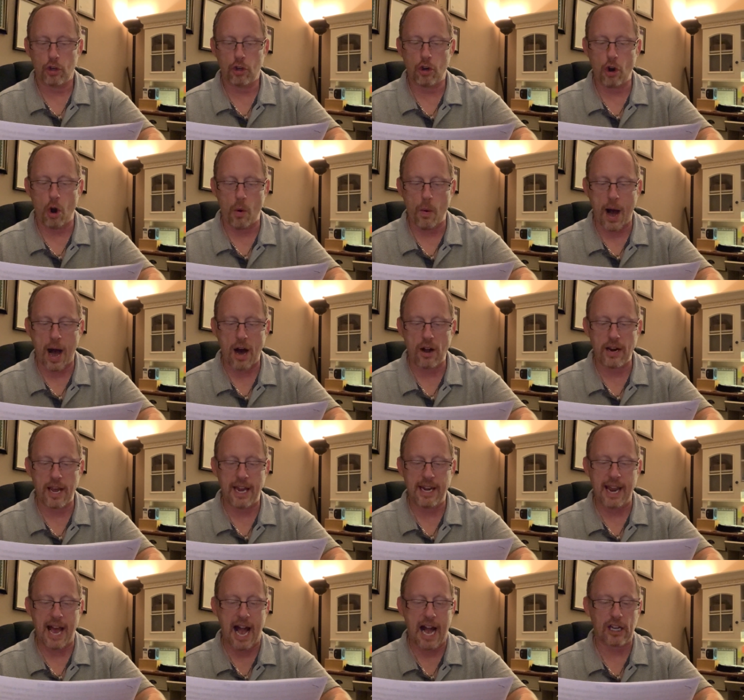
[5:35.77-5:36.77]
Go out
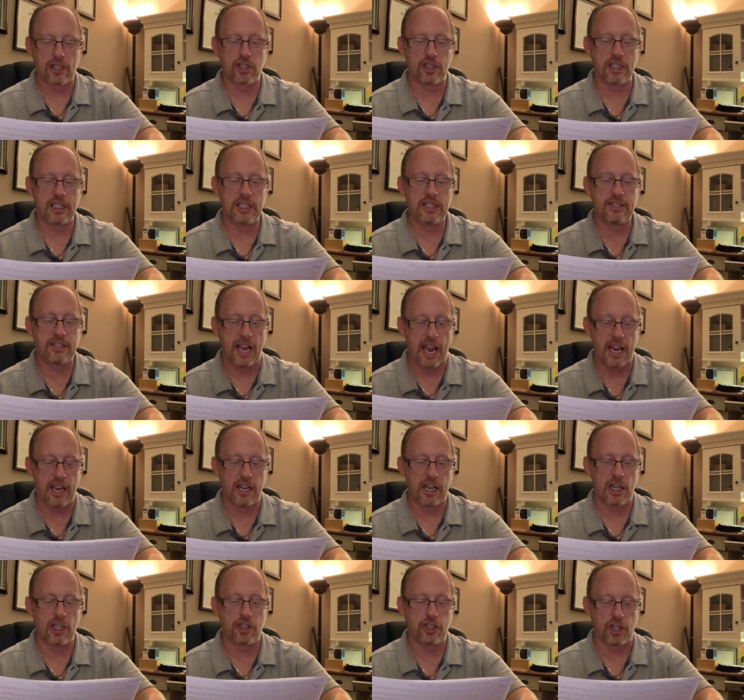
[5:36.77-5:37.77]
and actually
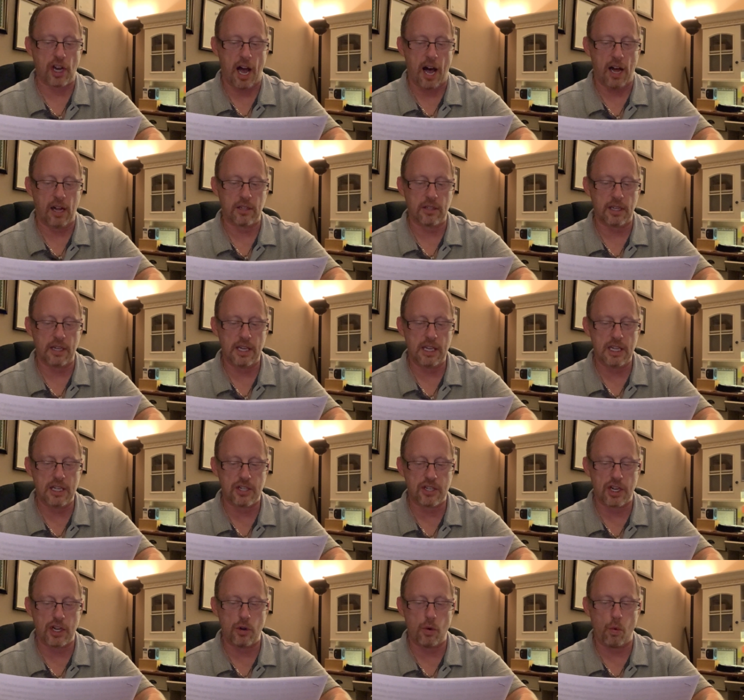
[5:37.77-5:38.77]
take a child.
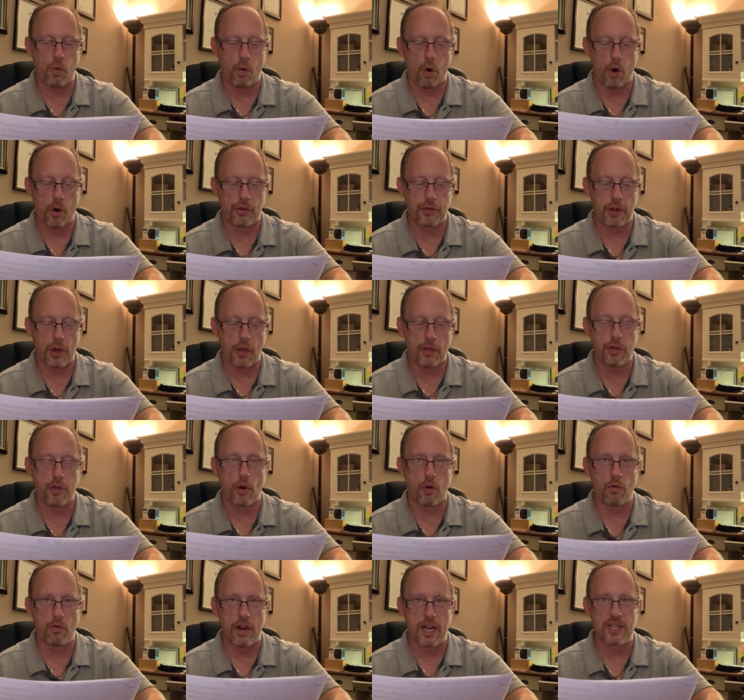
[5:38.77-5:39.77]
Is it worth
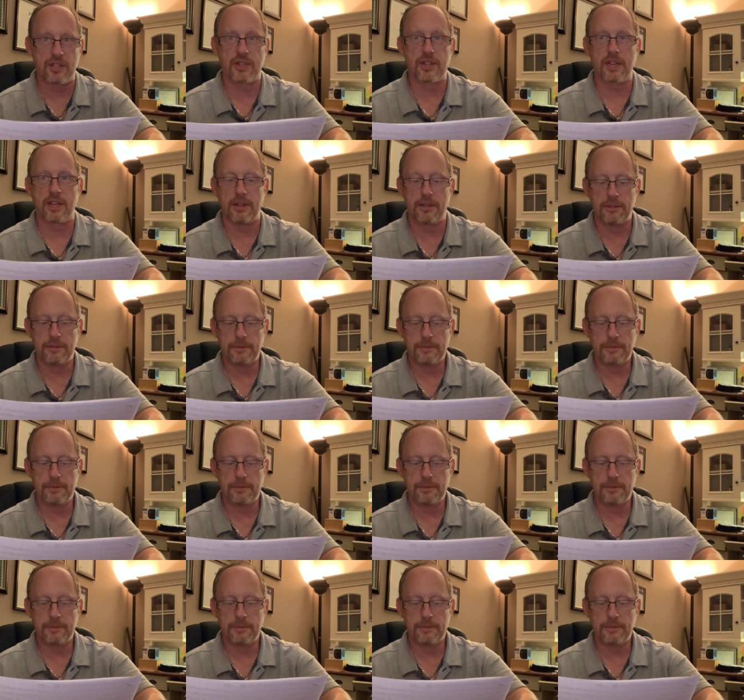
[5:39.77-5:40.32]
the risk?